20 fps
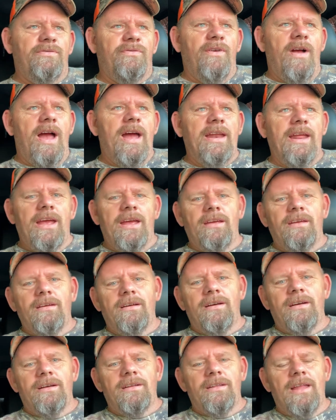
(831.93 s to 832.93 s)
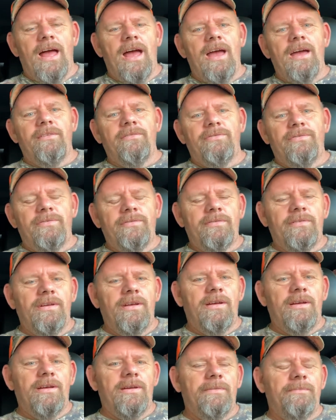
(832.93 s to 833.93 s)
Friday live
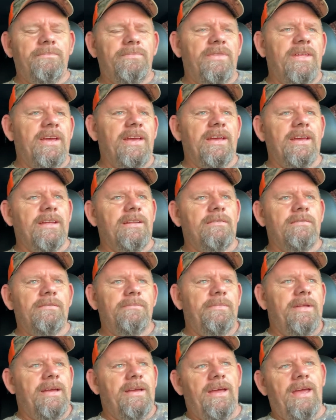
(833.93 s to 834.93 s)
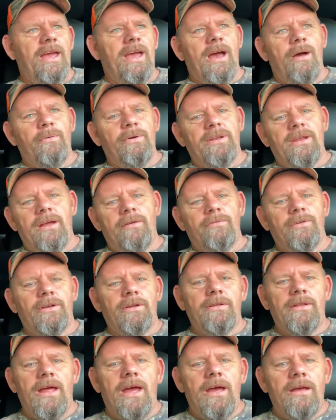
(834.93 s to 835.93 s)
thing, and I'm like, hey, I would never
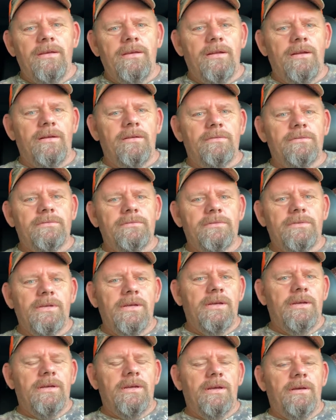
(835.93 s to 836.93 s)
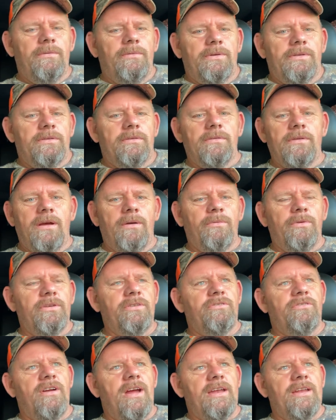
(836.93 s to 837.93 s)
do that, I
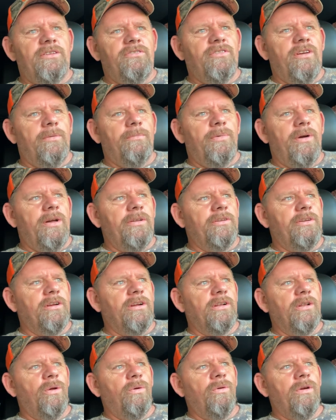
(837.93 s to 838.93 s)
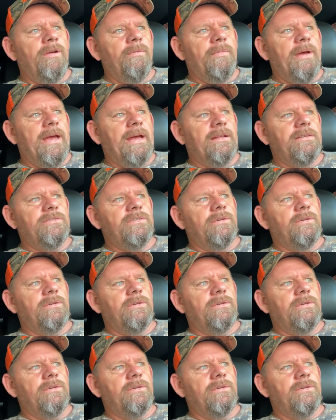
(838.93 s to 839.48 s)
wouldn't try to jump on their glory, man.